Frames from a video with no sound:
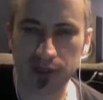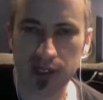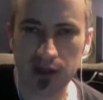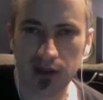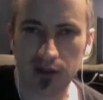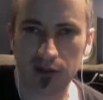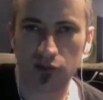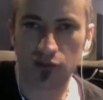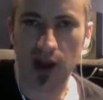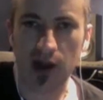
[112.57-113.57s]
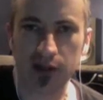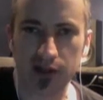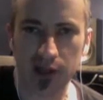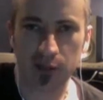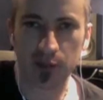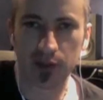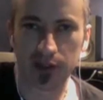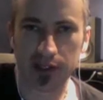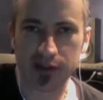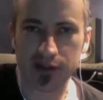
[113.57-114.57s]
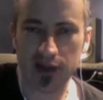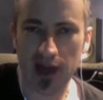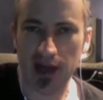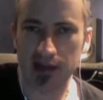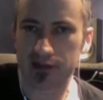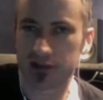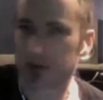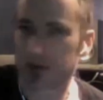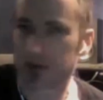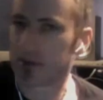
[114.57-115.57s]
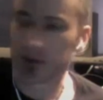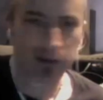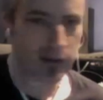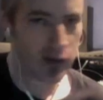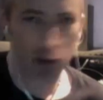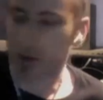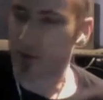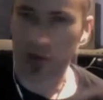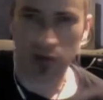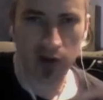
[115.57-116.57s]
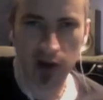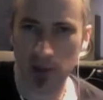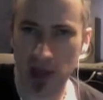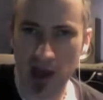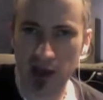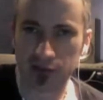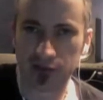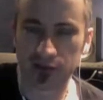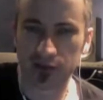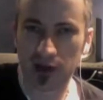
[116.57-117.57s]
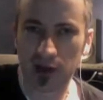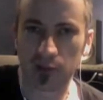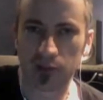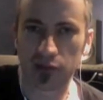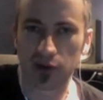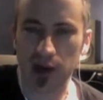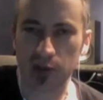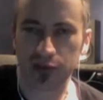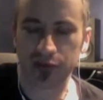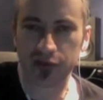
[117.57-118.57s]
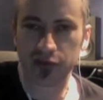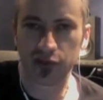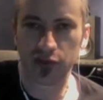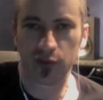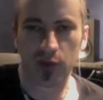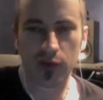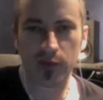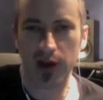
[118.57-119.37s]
unique routing capabilities that no other program has. You're able to do both